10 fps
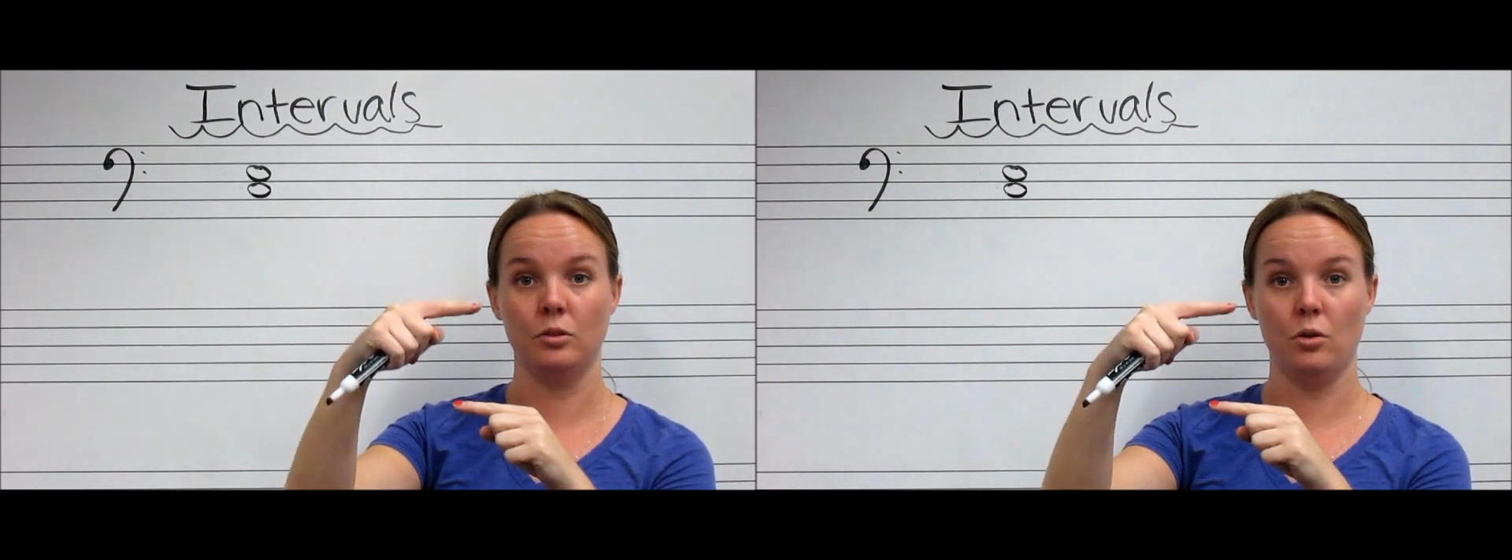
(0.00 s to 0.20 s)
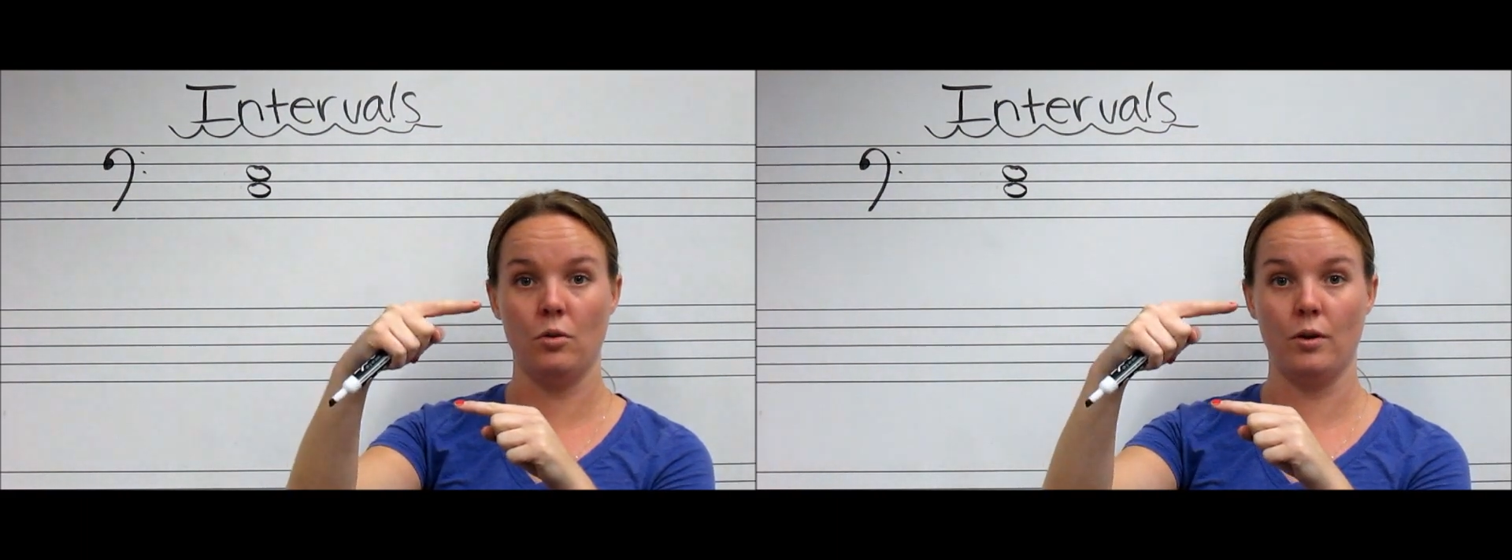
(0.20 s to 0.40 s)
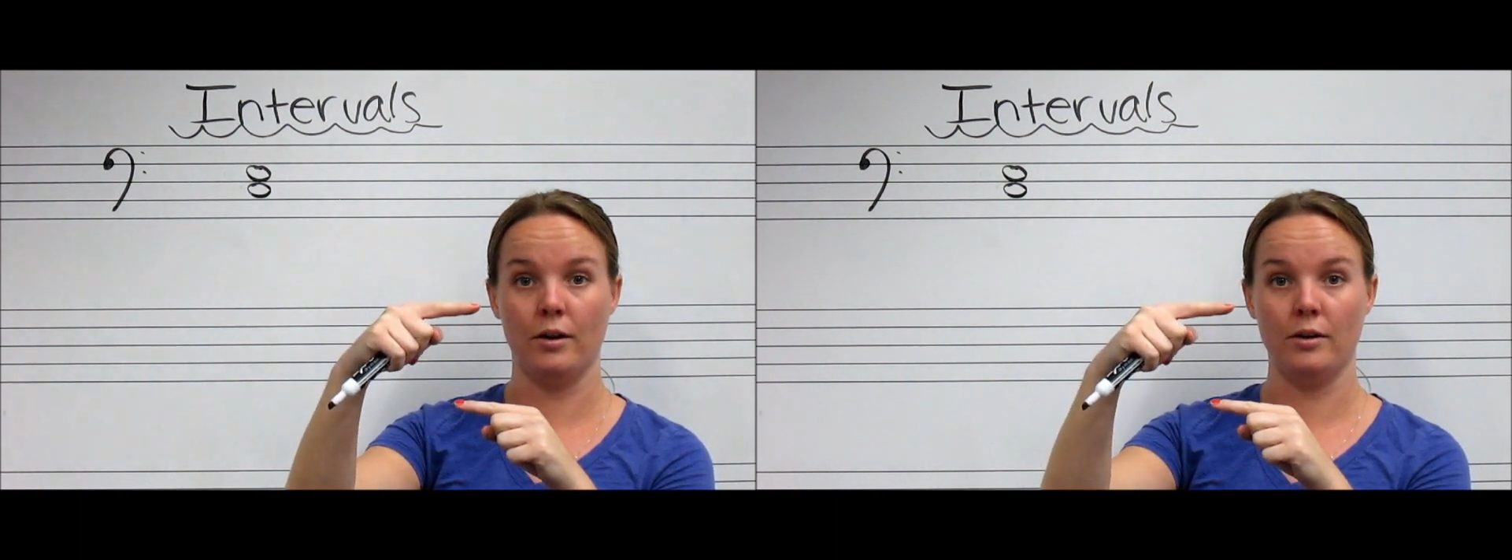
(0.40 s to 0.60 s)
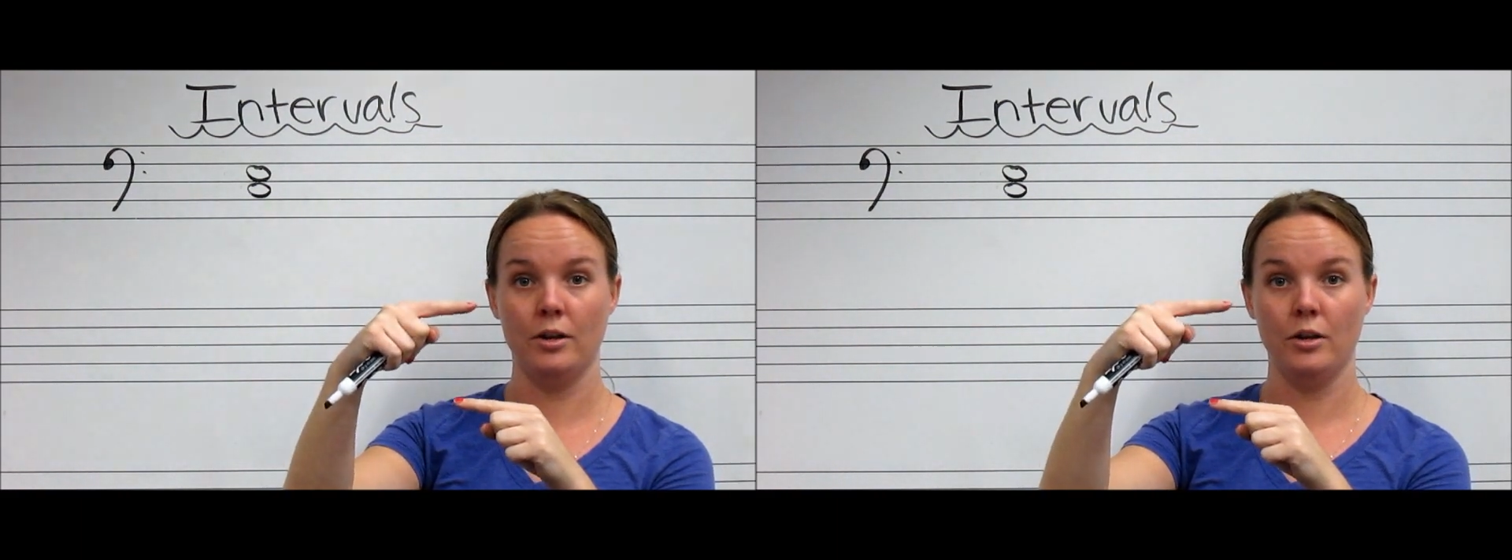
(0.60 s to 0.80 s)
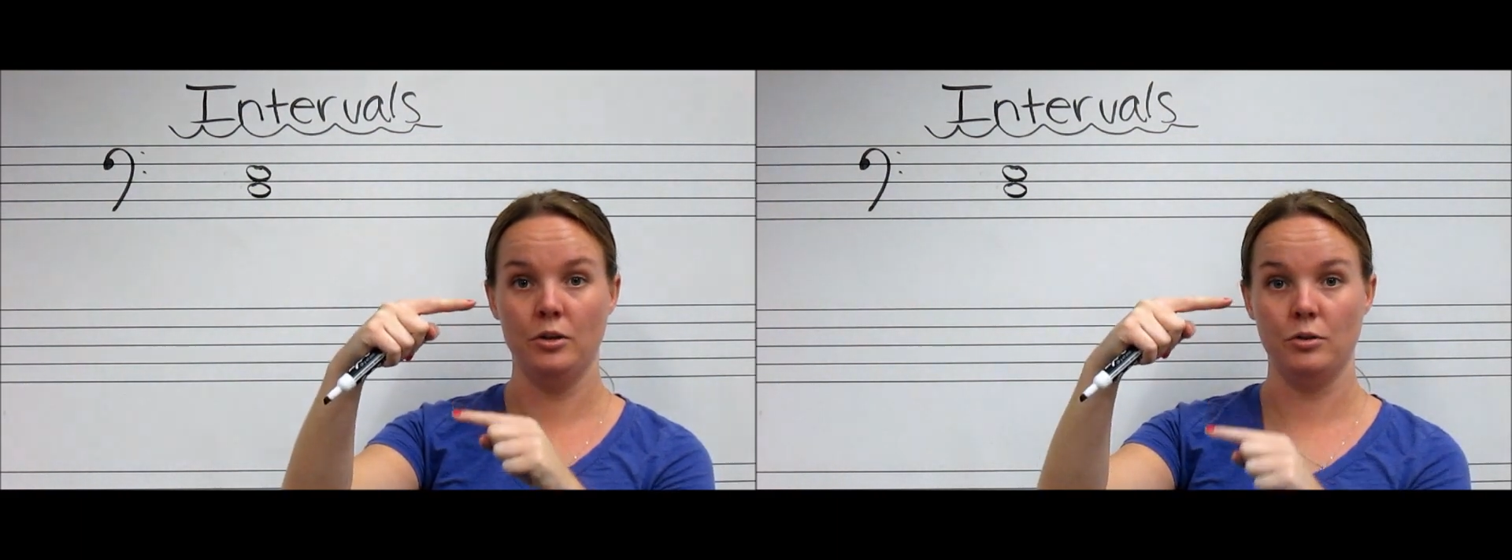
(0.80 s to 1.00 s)
or
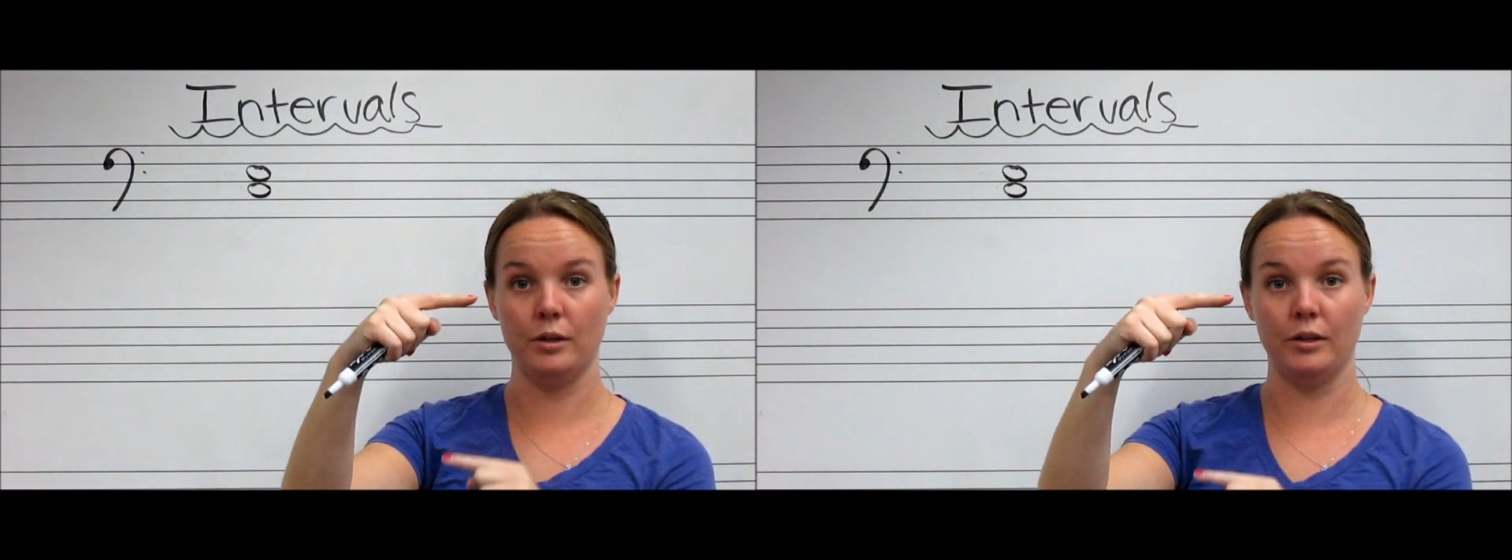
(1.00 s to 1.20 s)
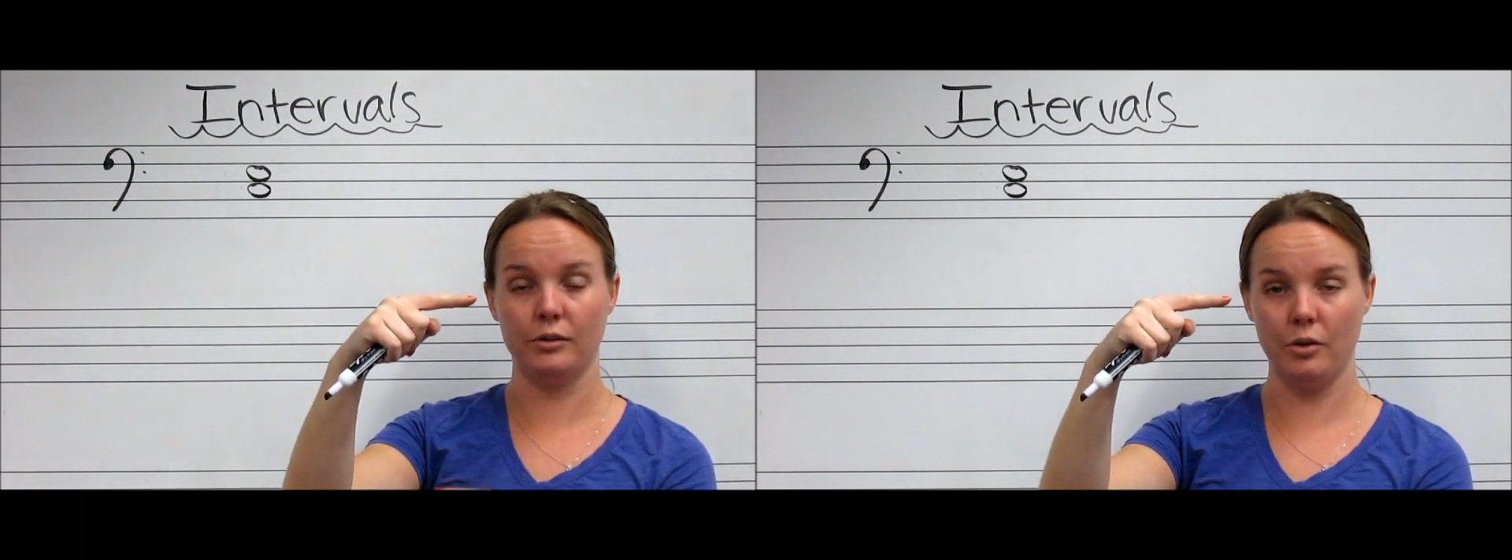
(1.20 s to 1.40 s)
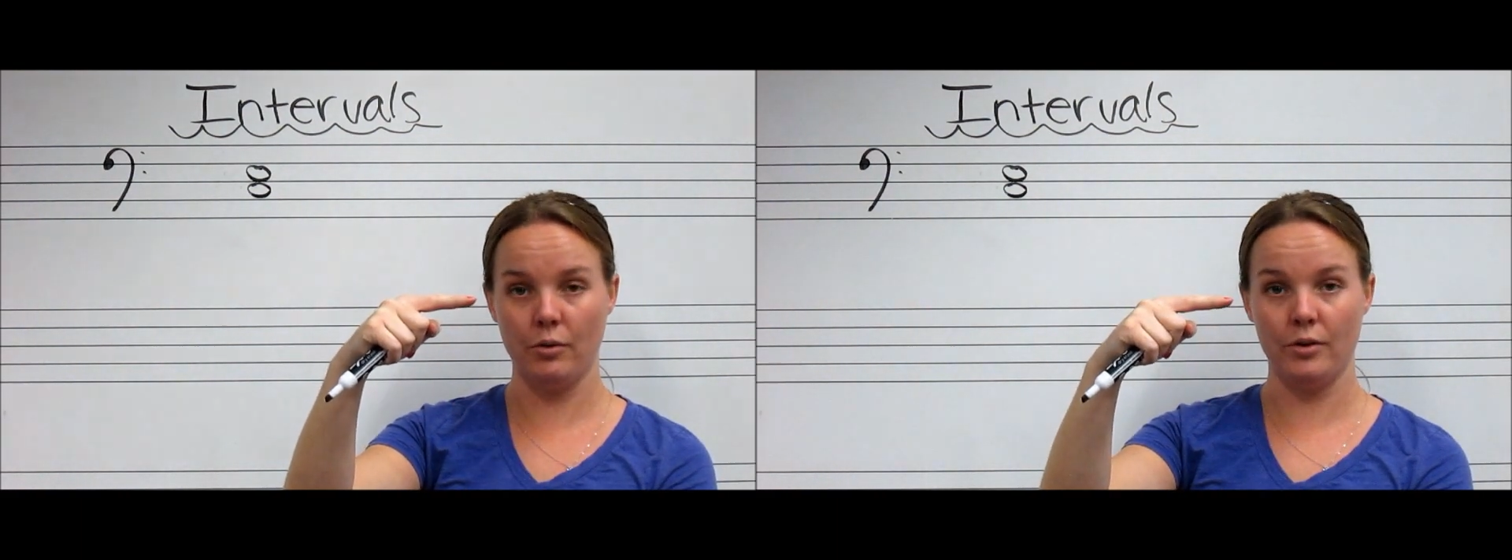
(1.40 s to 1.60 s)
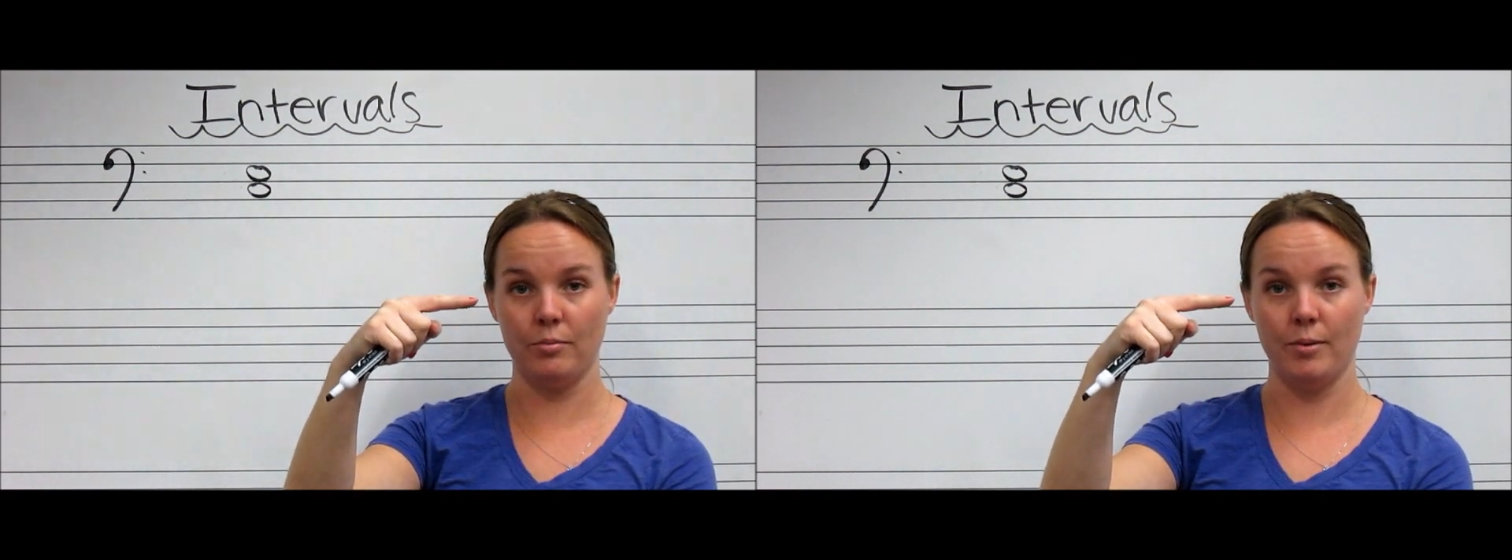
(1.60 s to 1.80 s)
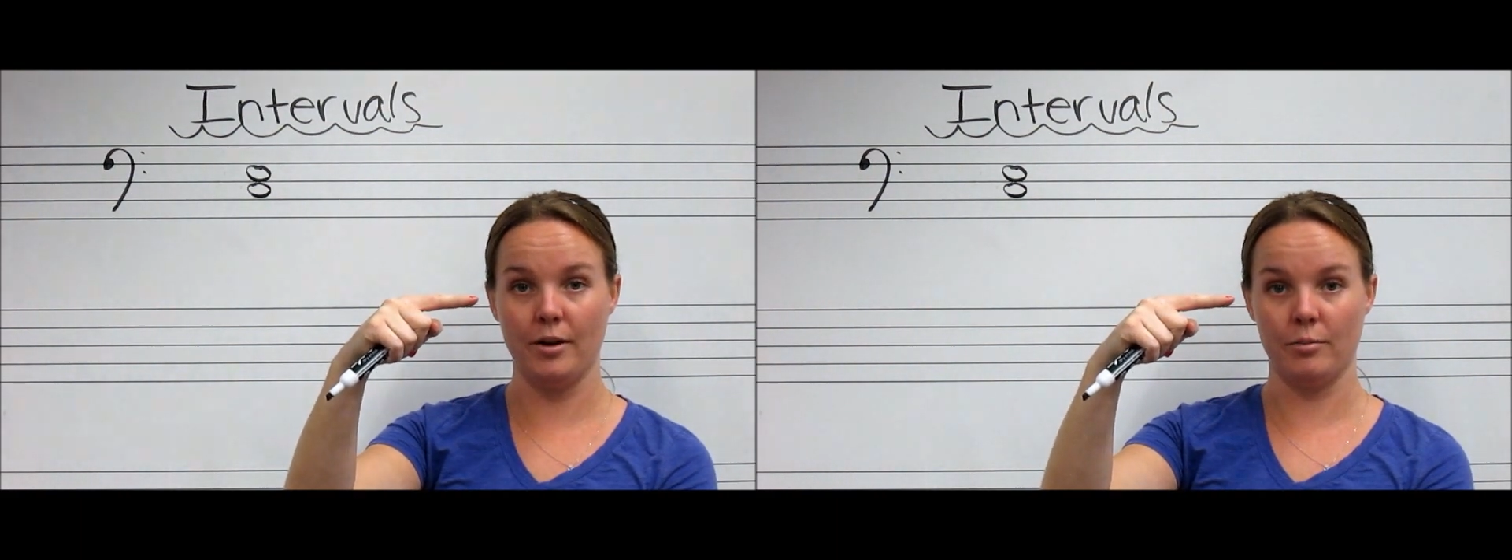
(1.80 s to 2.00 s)
you can lower the
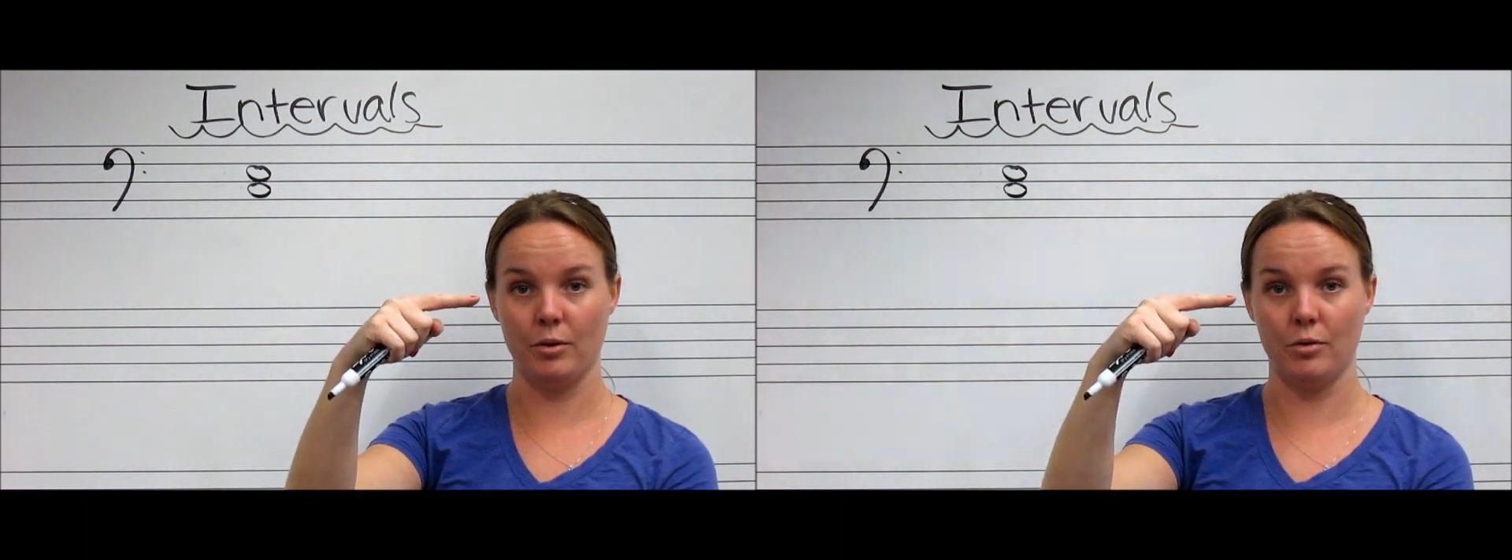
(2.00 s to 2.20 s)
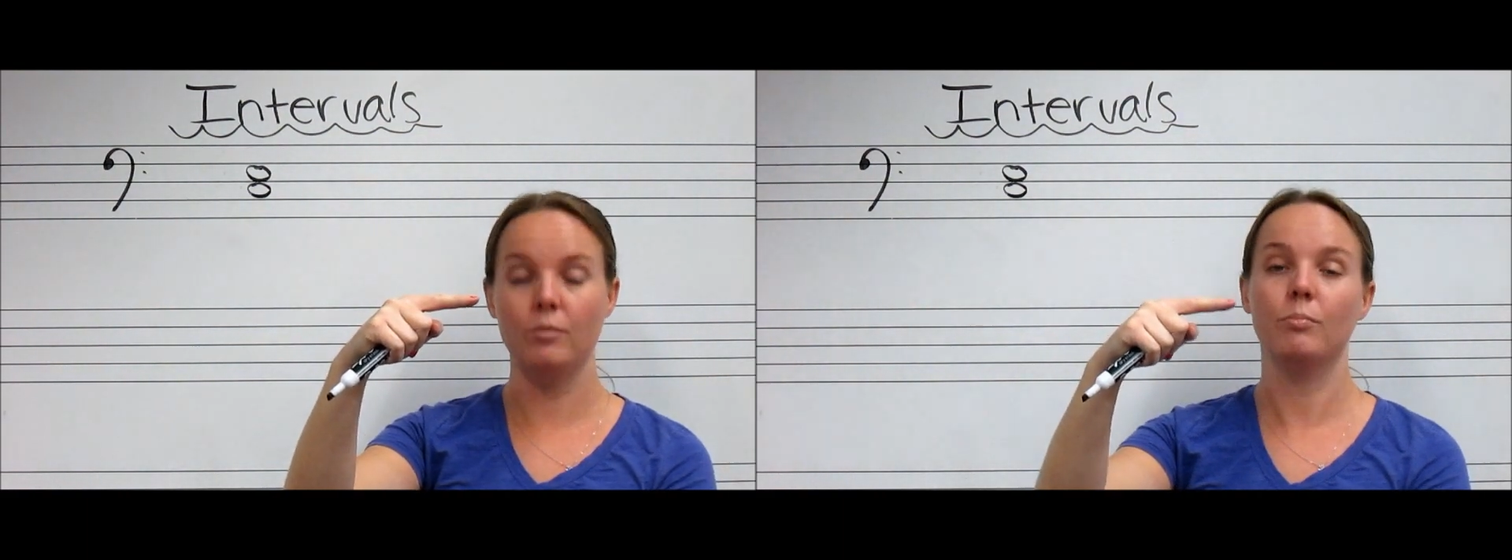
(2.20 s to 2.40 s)
bottom note.